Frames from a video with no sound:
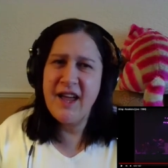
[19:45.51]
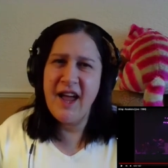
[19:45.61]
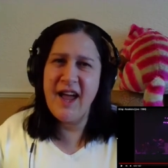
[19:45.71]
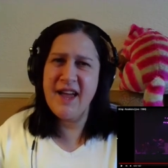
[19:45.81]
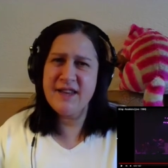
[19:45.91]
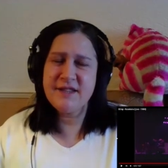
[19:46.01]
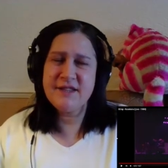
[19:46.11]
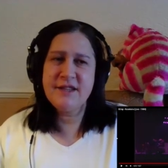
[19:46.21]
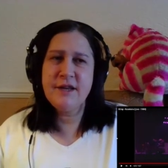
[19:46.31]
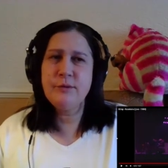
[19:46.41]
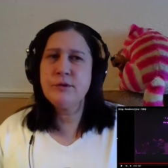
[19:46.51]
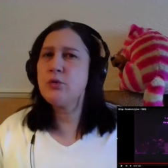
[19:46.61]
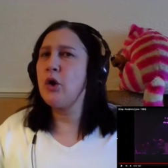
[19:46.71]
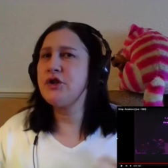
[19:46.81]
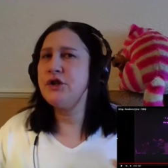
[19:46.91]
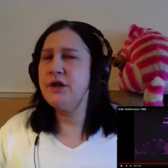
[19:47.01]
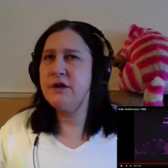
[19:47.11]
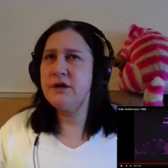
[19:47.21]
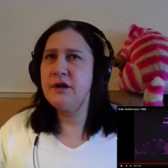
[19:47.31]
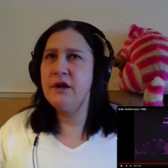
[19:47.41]
and he was watching
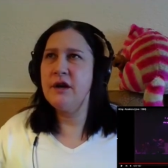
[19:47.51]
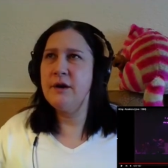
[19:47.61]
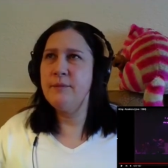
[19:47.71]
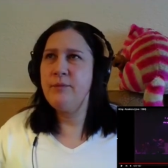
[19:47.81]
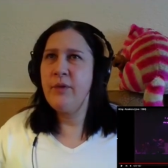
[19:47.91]
um,